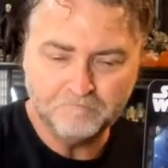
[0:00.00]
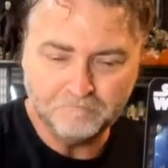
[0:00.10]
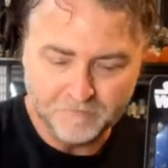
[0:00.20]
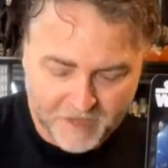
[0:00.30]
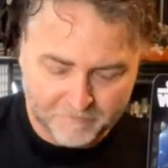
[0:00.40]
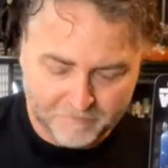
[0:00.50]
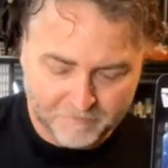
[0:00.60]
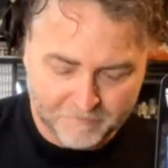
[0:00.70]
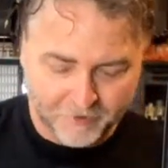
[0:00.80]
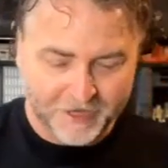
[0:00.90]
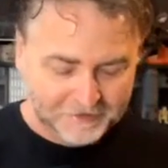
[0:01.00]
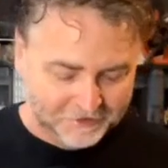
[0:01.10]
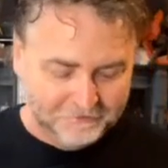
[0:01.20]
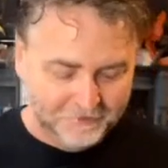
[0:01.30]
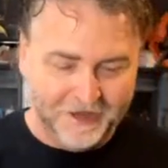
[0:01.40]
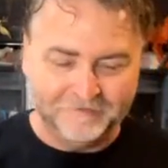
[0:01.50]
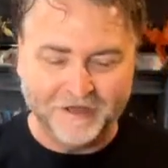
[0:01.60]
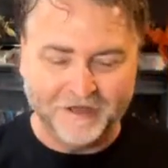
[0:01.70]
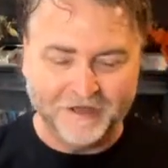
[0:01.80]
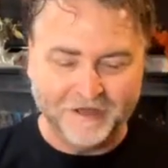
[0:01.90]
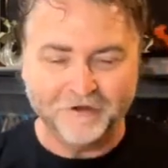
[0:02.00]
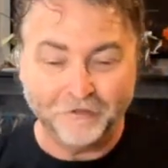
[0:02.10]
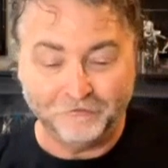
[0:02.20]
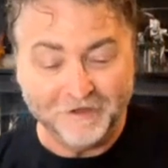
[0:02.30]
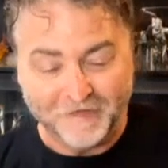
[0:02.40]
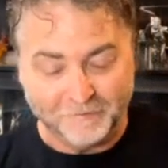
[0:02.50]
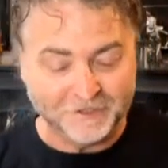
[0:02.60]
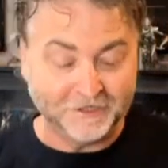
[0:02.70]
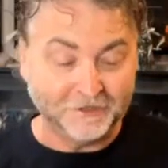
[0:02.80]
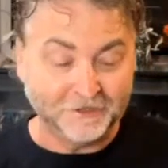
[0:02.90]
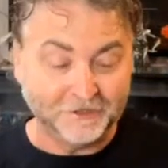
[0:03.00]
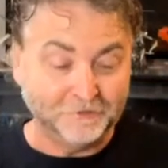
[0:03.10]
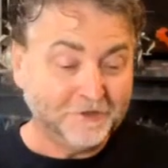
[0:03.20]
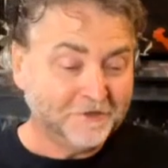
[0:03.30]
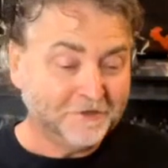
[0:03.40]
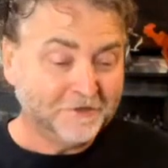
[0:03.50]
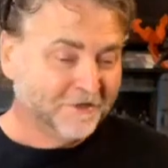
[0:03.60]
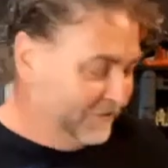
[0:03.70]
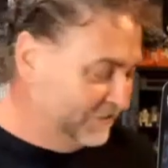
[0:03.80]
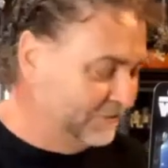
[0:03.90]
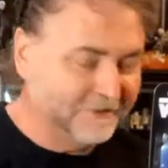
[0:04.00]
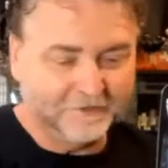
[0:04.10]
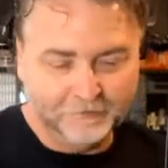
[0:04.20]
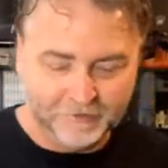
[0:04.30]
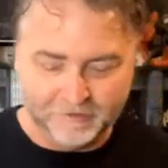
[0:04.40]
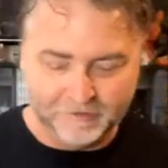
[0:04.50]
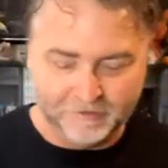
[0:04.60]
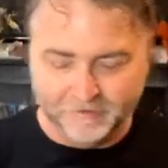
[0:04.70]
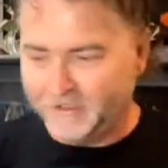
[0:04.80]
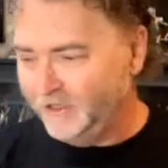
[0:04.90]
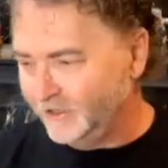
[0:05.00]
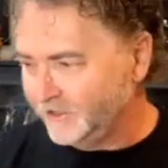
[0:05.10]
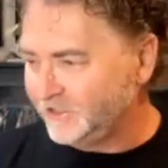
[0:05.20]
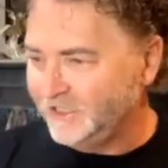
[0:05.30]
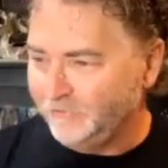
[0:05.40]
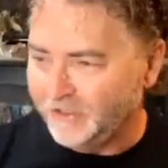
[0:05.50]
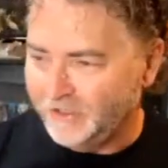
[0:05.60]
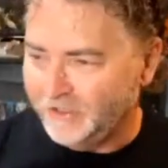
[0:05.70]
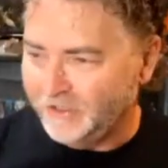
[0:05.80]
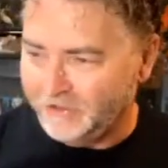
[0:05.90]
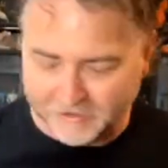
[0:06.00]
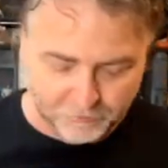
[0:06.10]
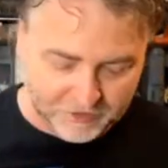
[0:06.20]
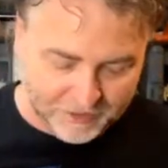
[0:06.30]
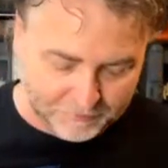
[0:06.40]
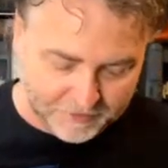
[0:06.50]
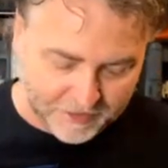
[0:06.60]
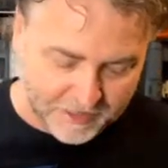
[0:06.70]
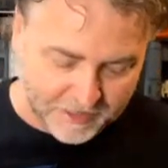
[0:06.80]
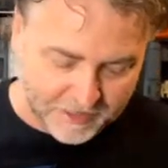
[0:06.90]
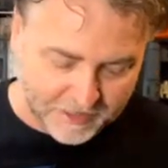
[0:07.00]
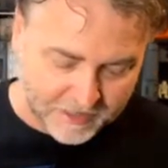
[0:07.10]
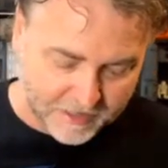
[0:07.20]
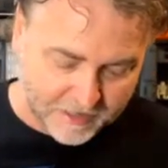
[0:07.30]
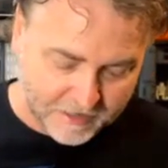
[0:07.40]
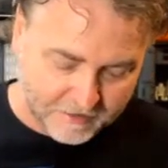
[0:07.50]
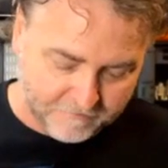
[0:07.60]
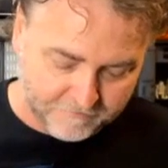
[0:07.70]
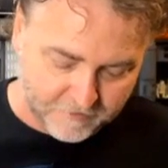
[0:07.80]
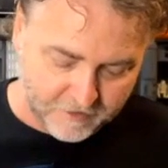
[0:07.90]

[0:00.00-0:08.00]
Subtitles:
Yeah, okay, so I've now got three of that particular one. So let's have a quick look here, see what else we happen to have.